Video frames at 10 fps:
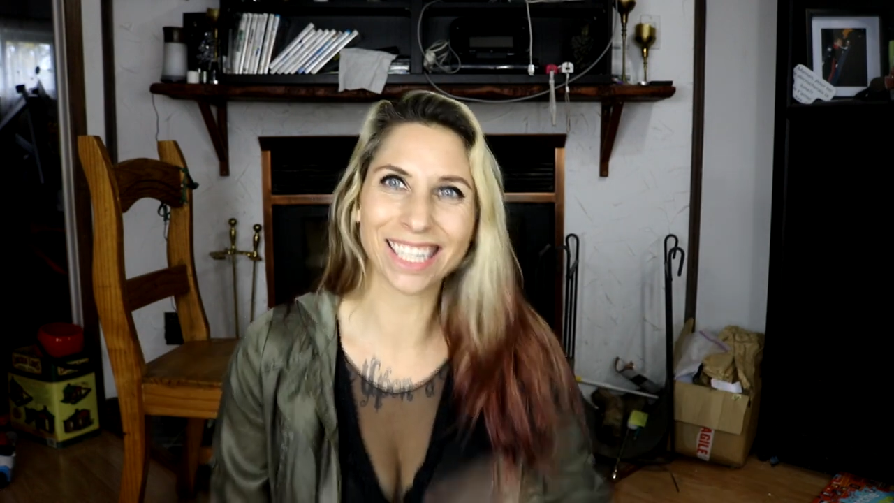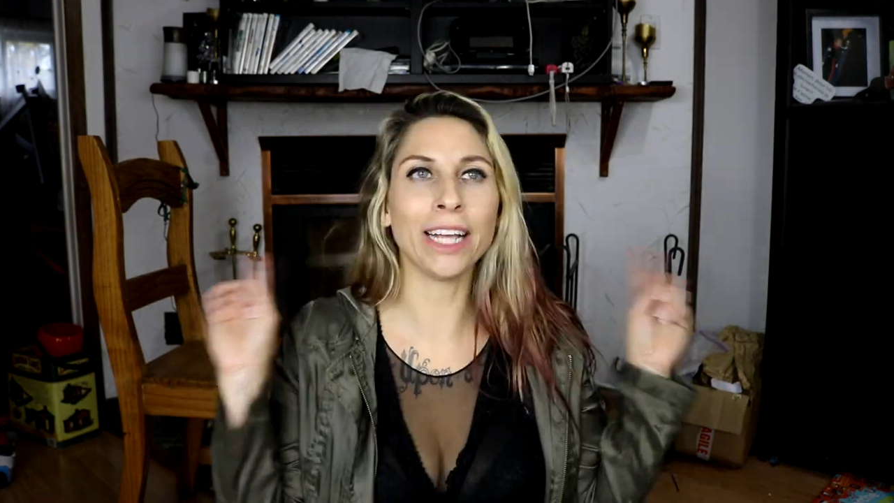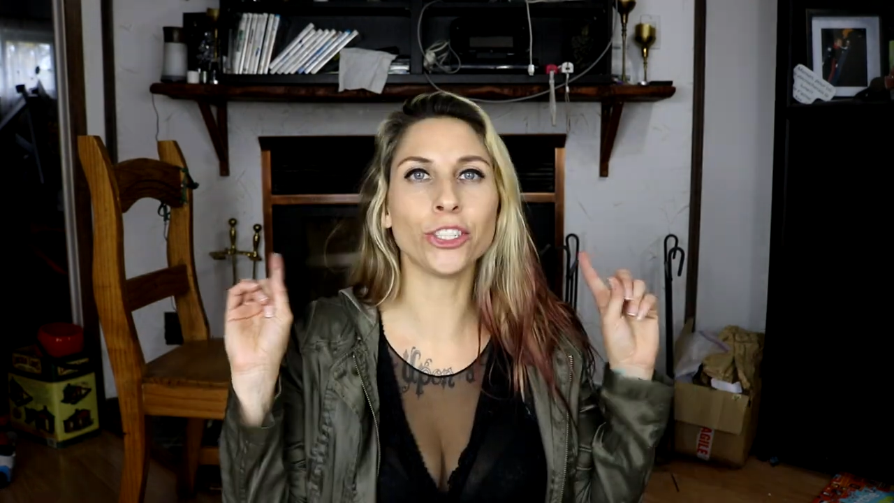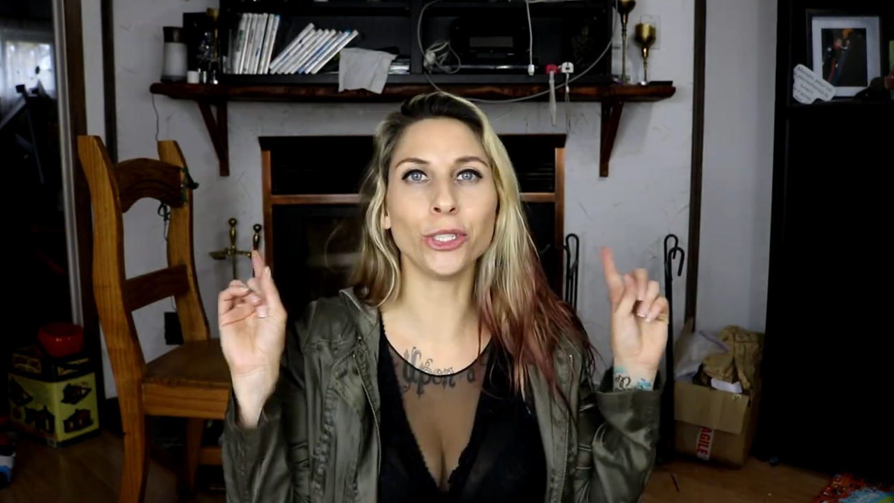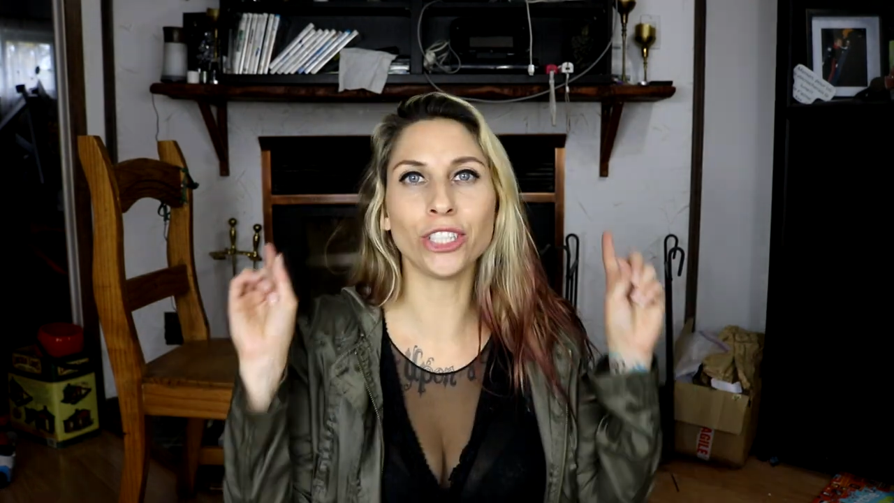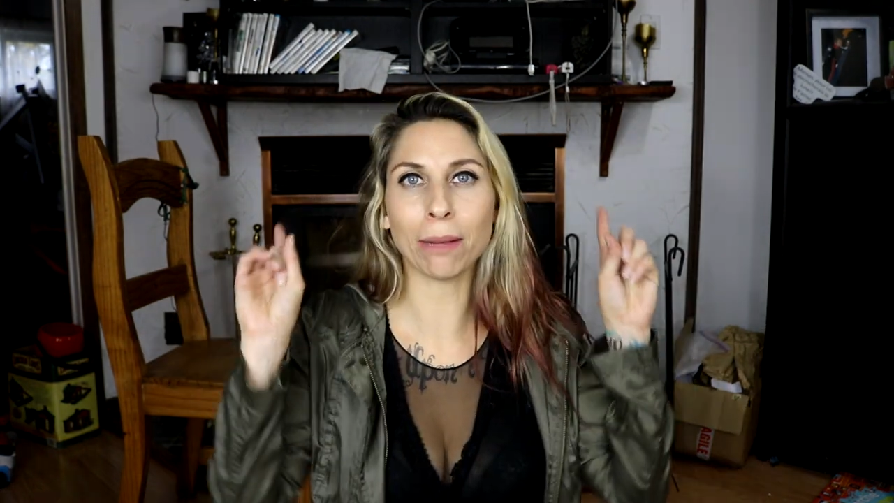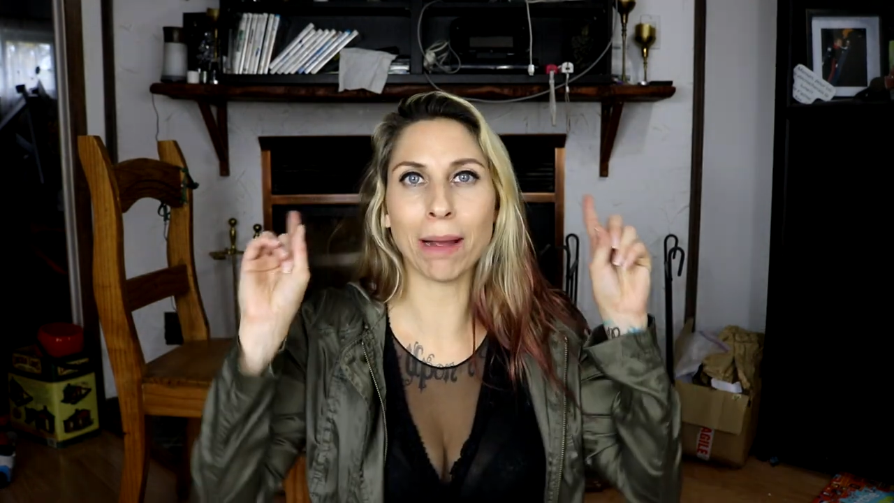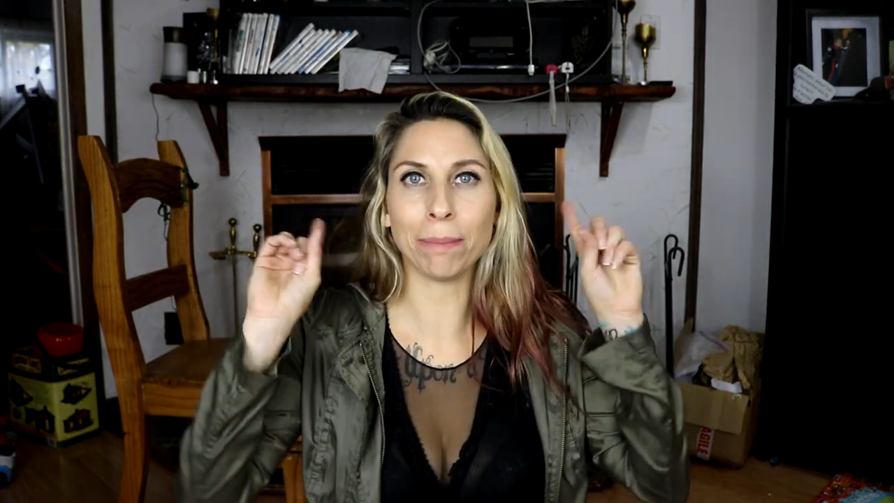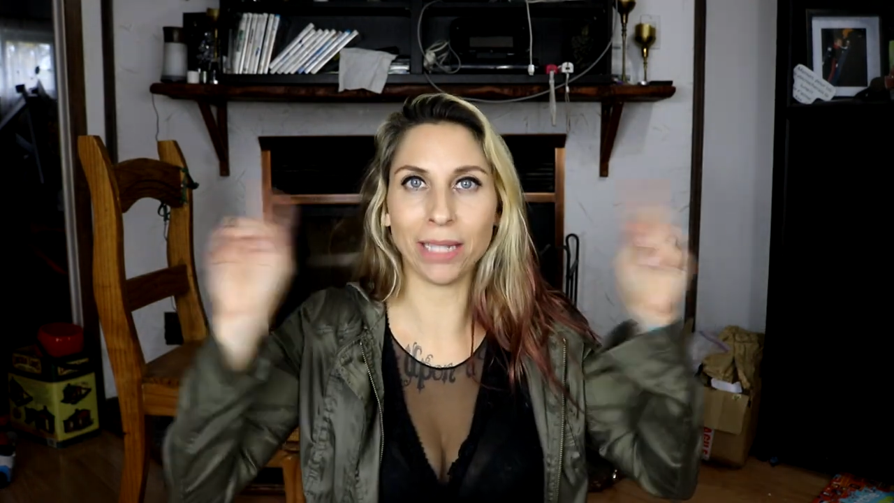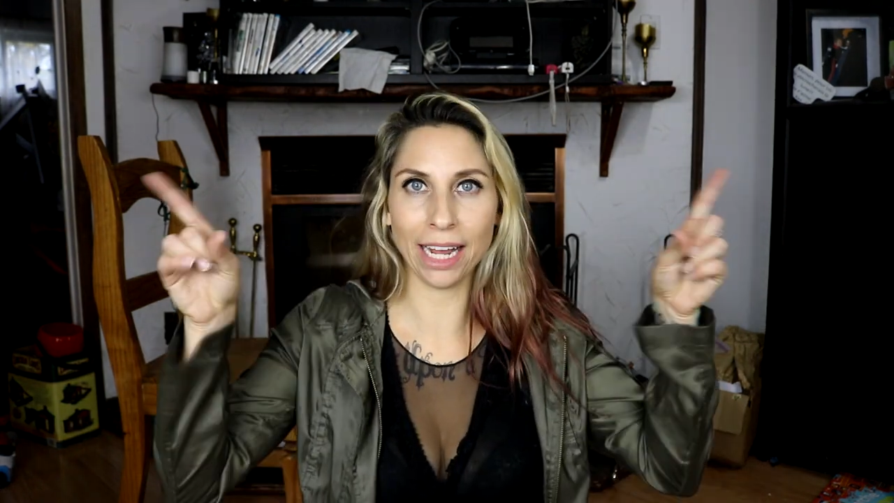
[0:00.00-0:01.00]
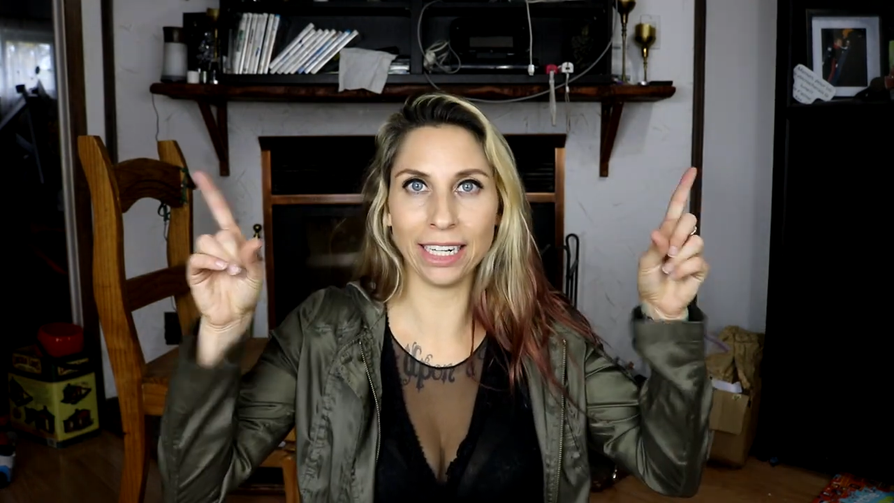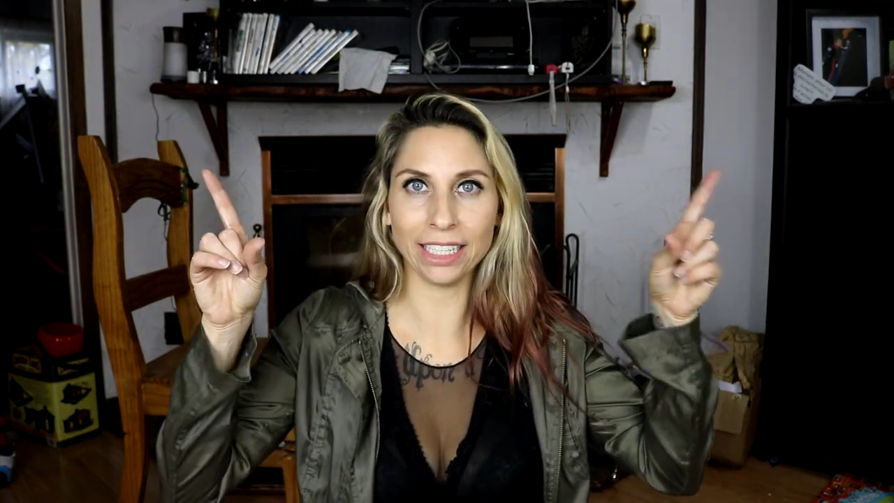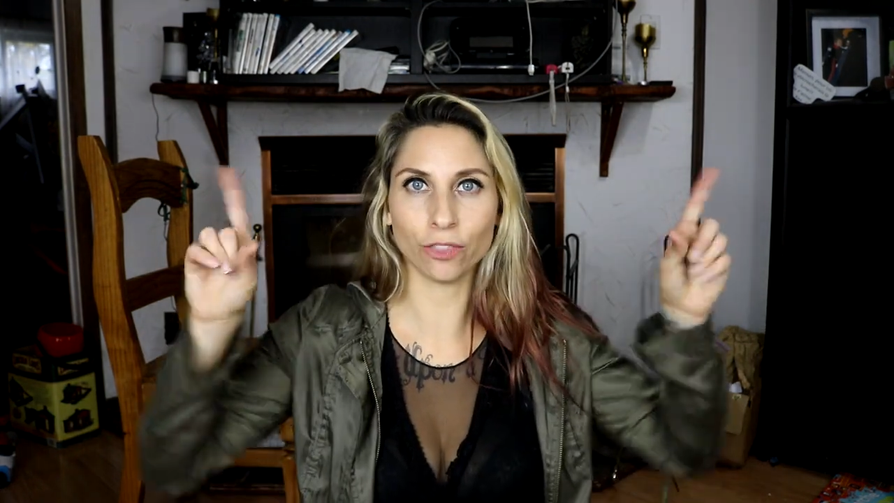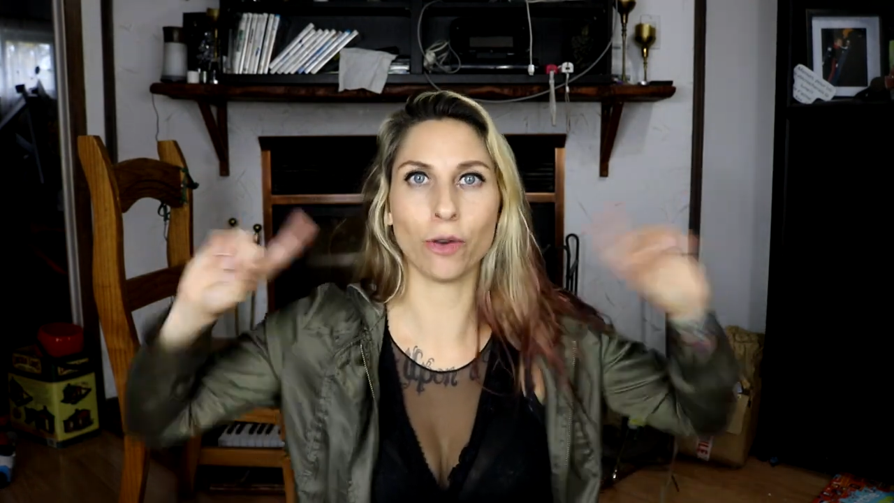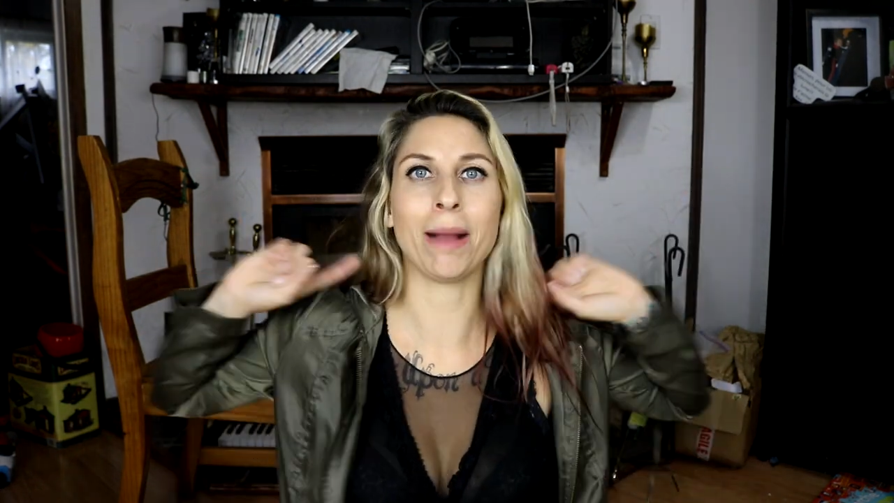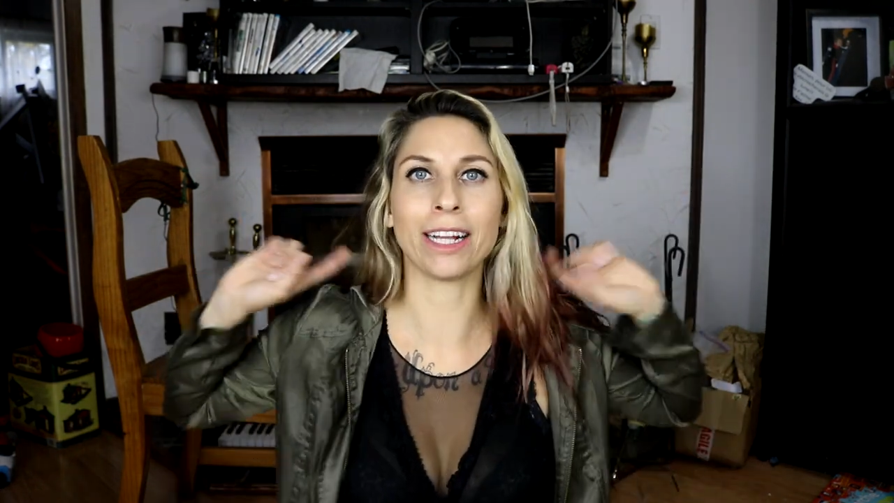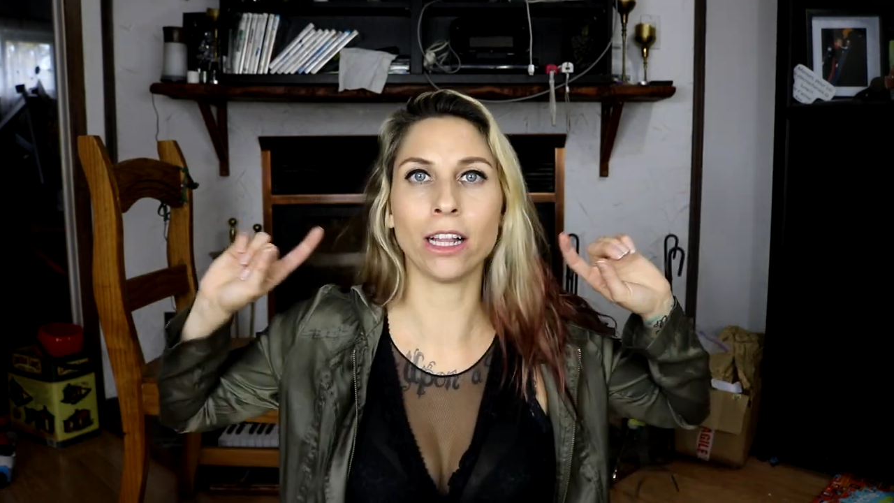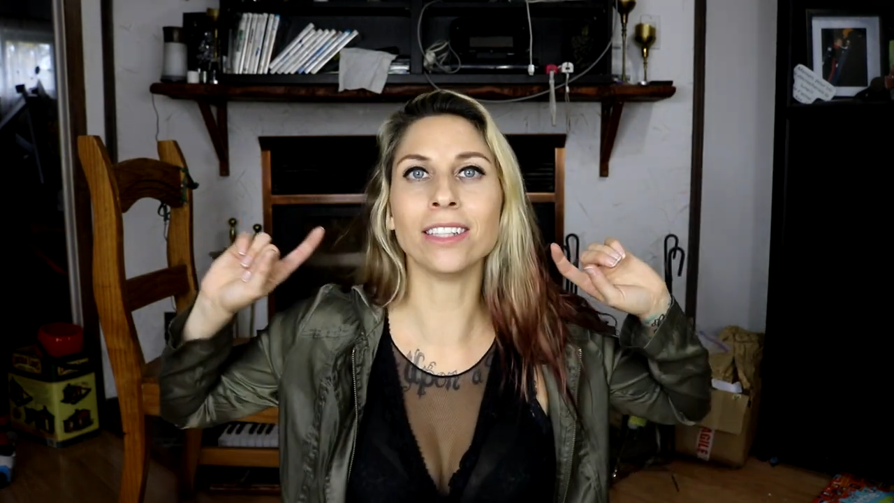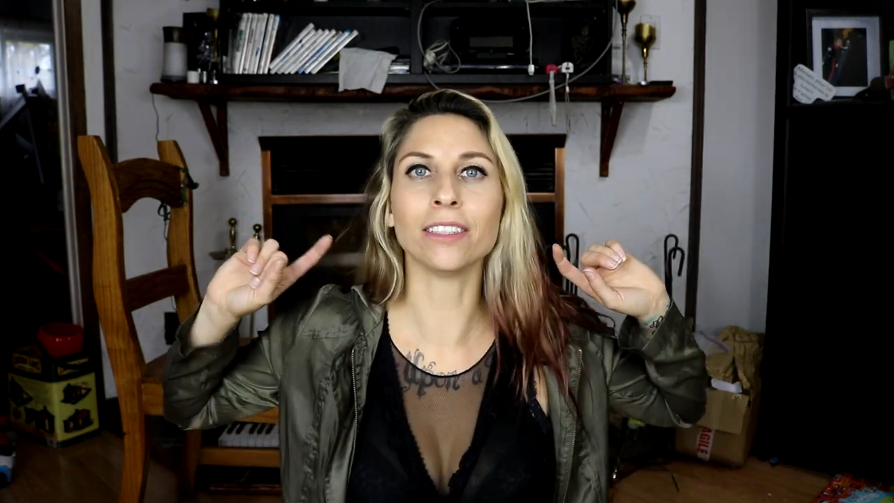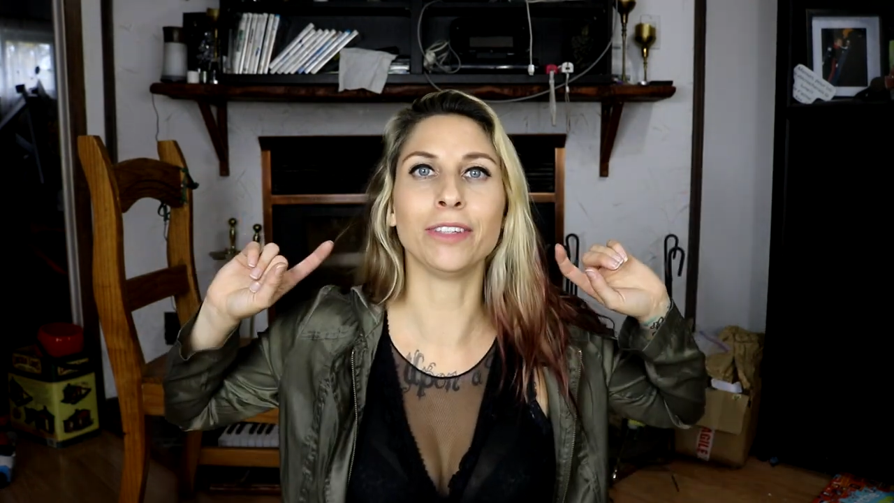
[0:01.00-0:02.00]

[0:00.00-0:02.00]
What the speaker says: Make sure you check my playlist for my closet